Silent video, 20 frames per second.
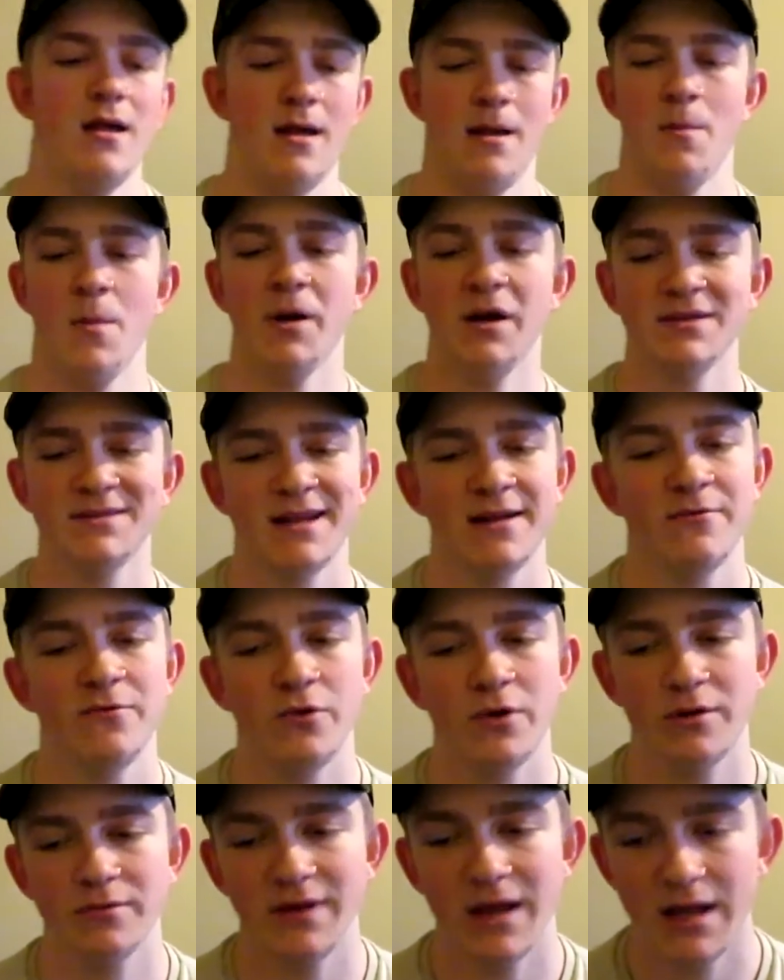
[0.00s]
And when I say
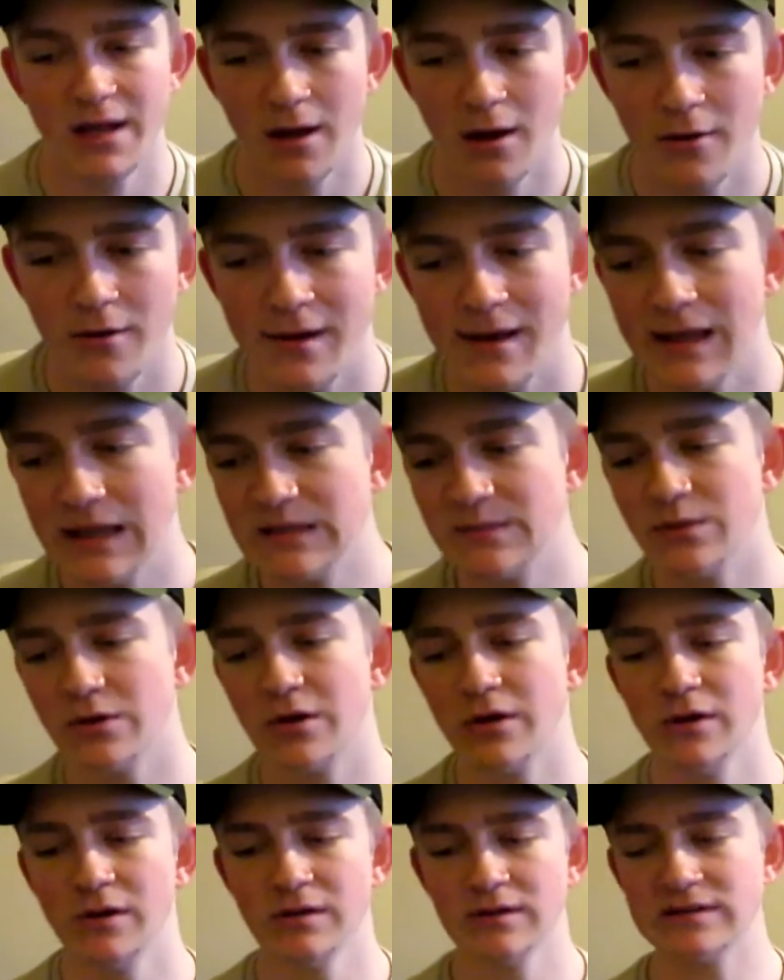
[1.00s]
Ronaldinho, is
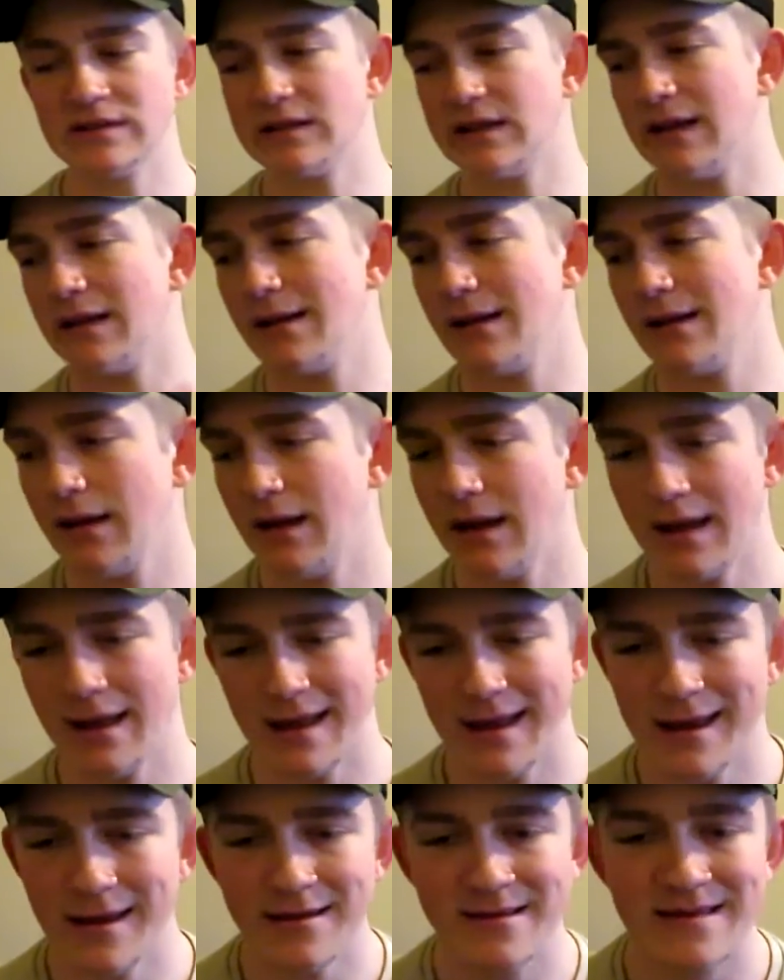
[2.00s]
because
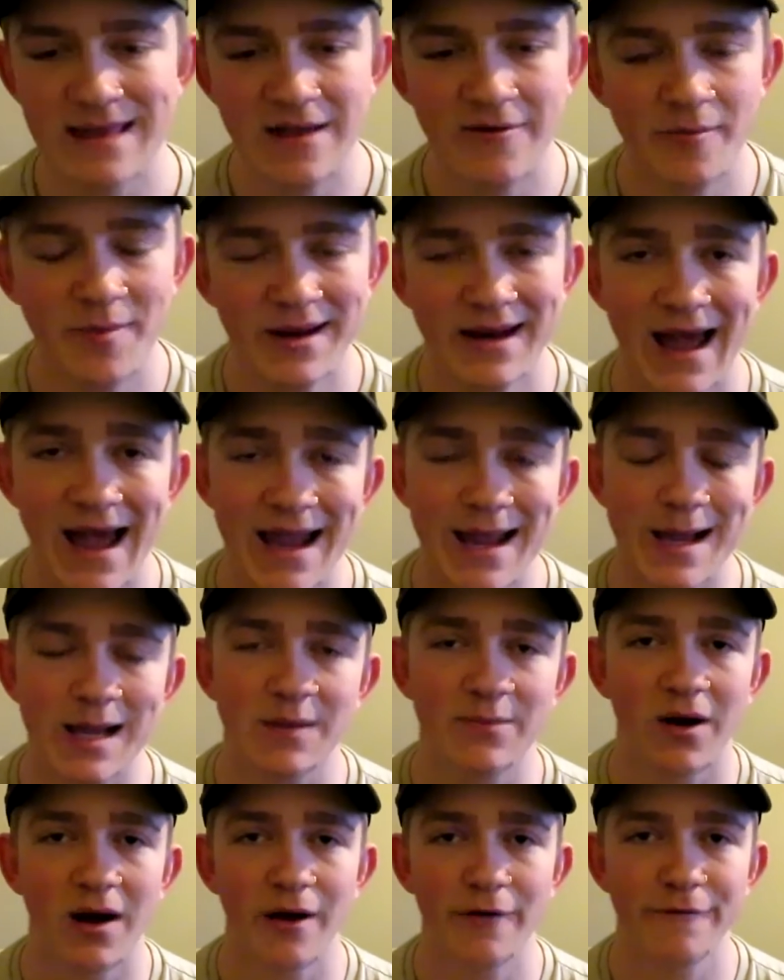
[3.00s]
he's never been
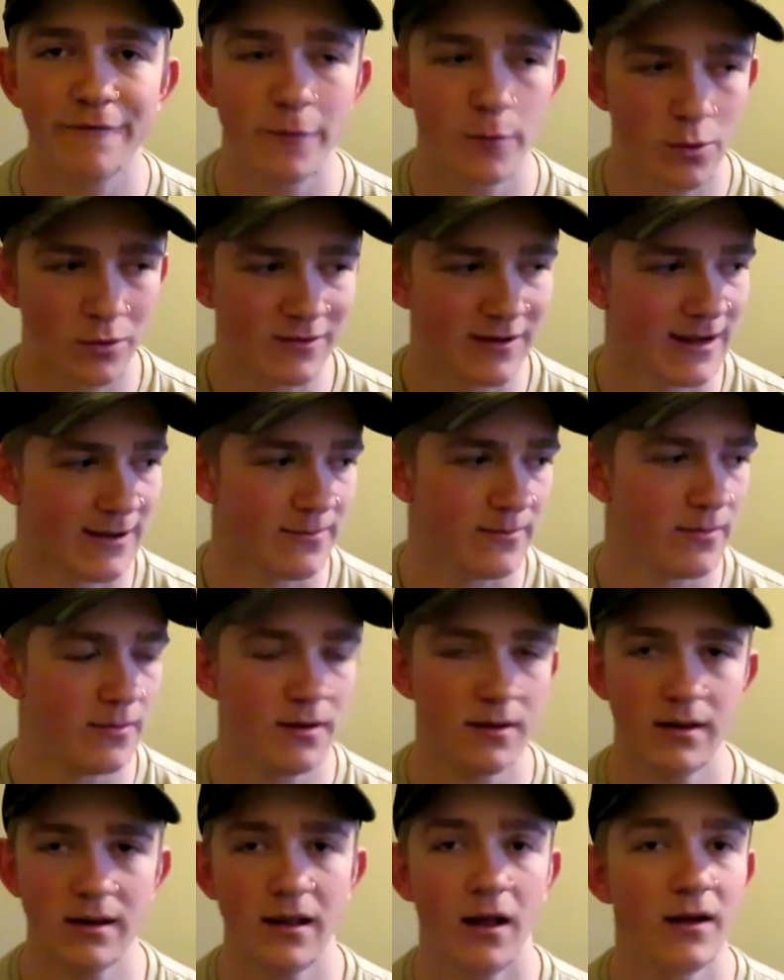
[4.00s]
hated by a football team.
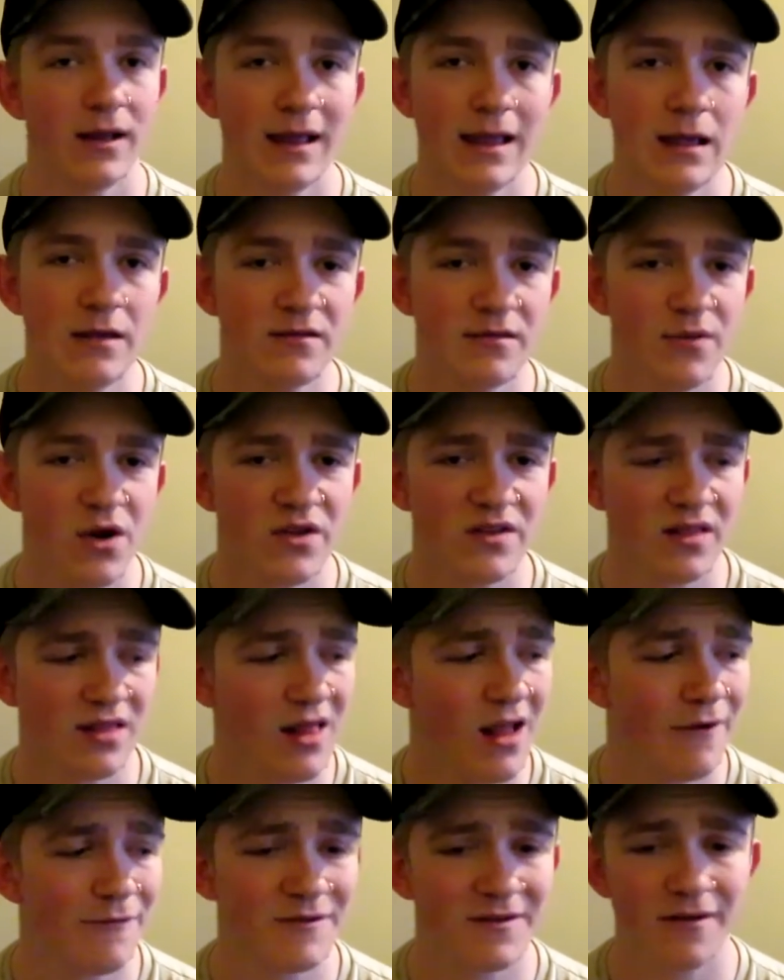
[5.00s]
Now, he is the most
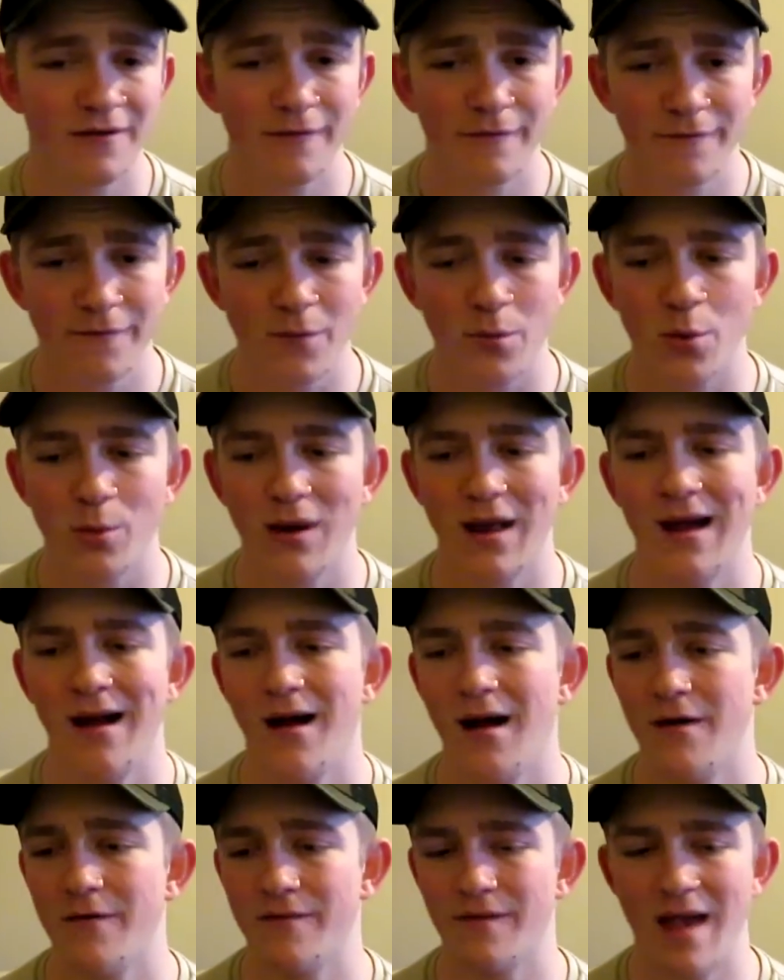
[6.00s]
loved football player
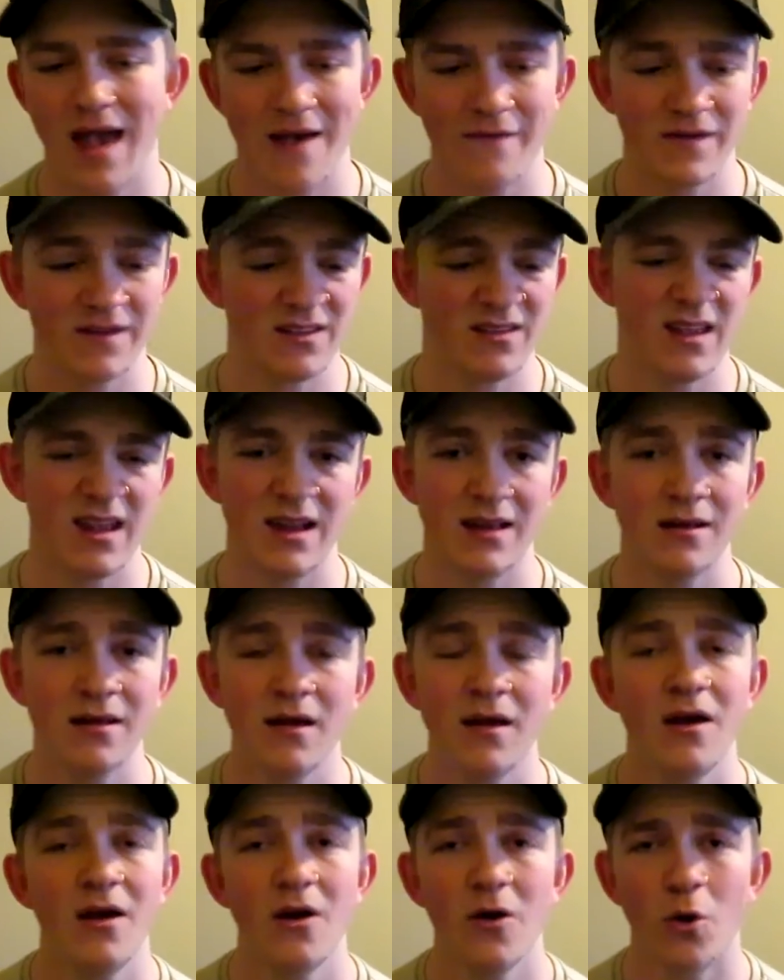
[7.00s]
I've ever seen
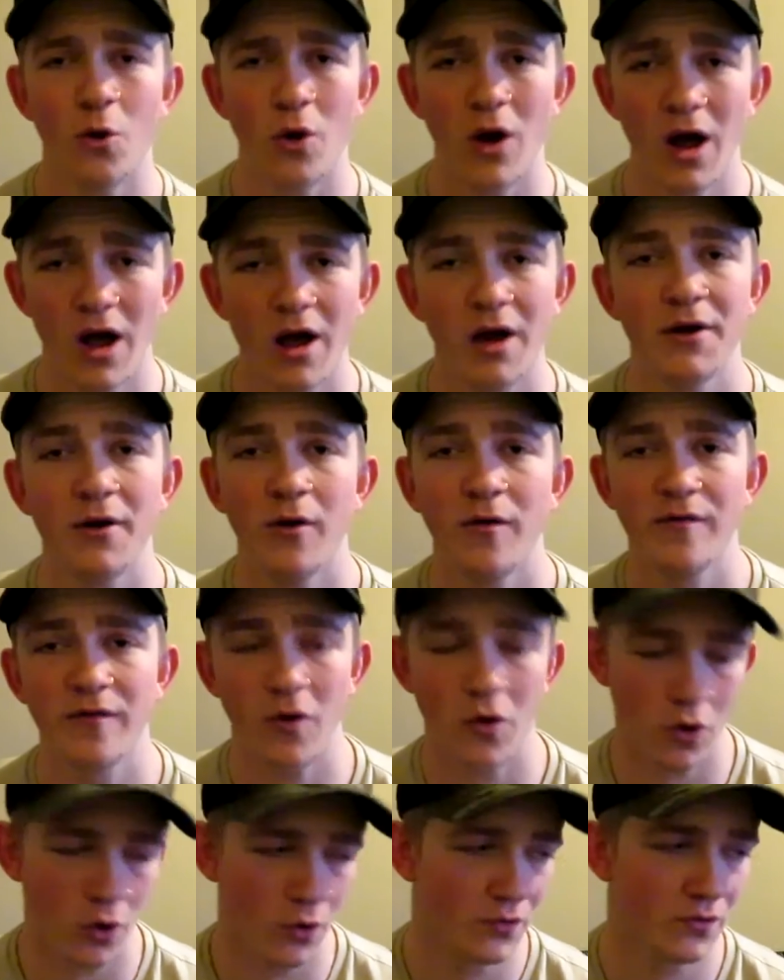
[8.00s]
or heard of
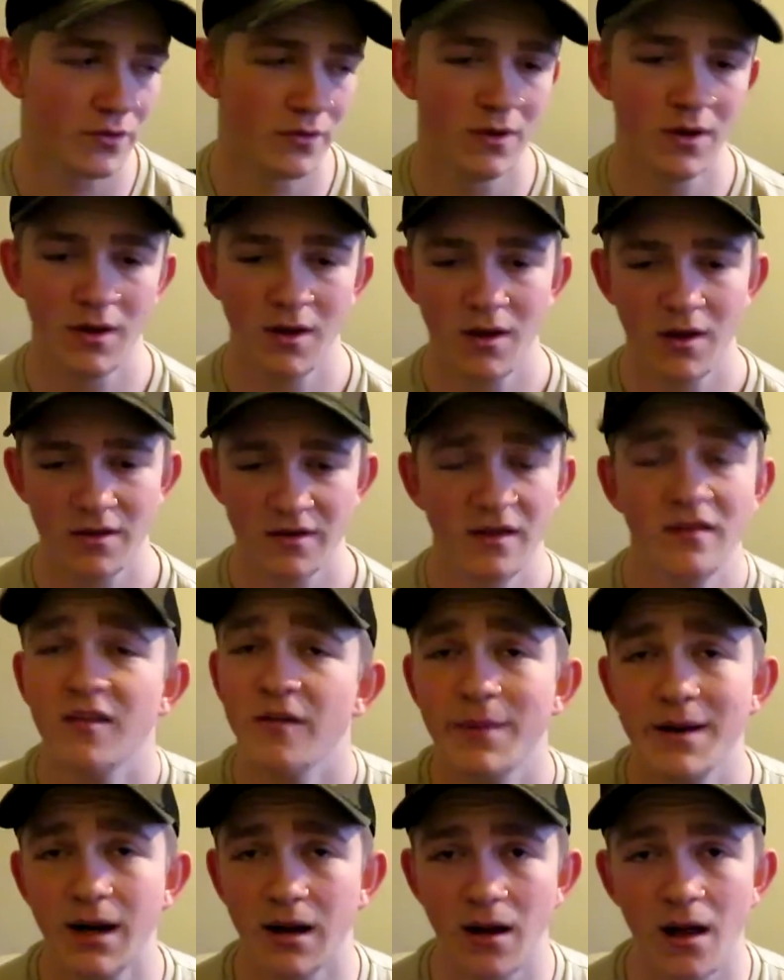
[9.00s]
since
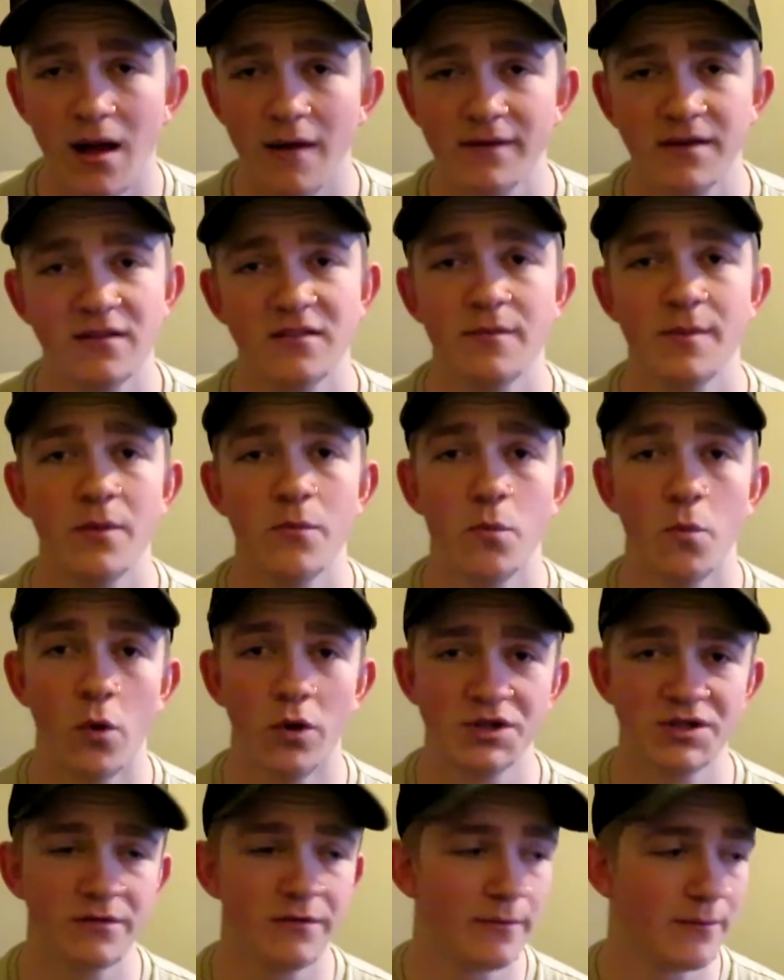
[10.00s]
I've been alive, since I've been
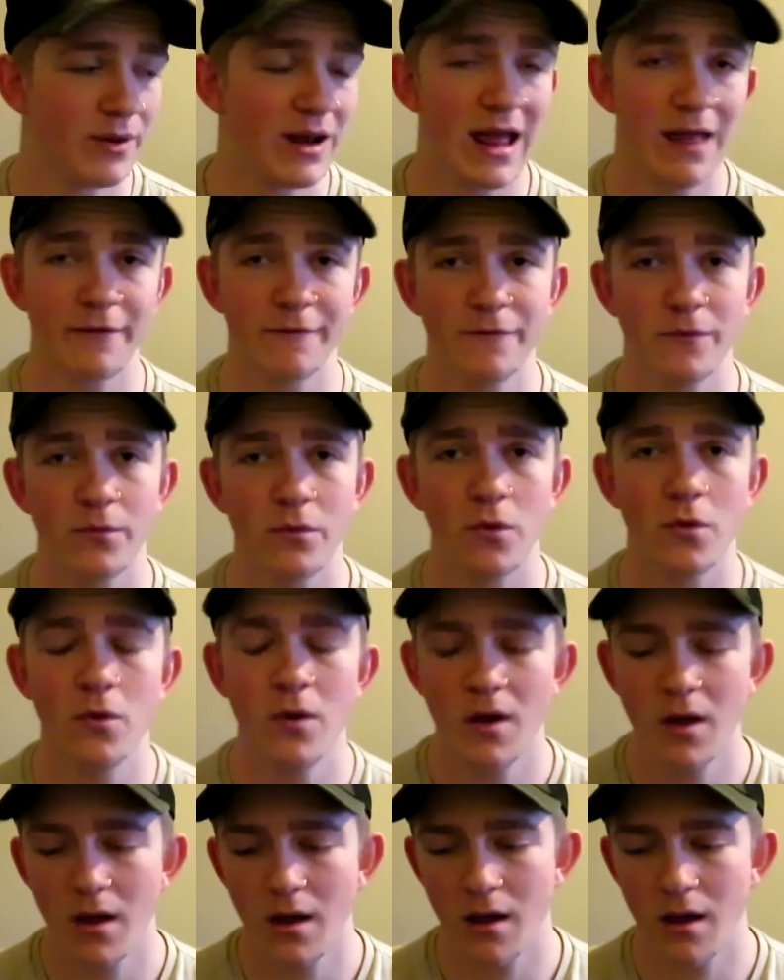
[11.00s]
watching and playing football.